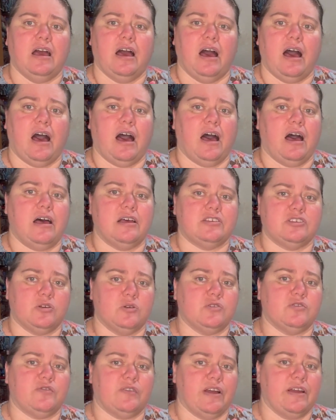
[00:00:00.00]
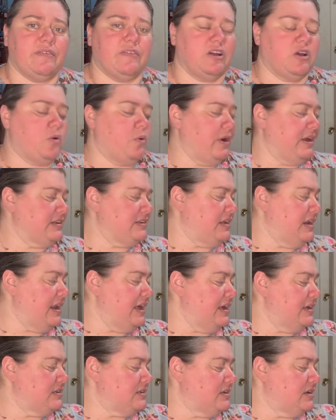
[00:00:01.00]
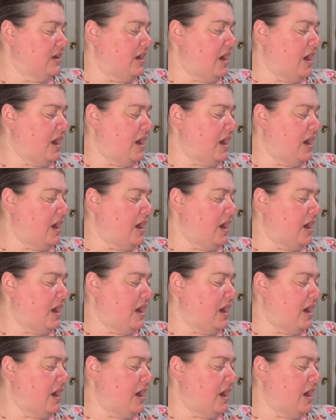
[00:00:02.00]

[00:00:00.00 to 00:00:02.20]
So it was very, very quick to knit.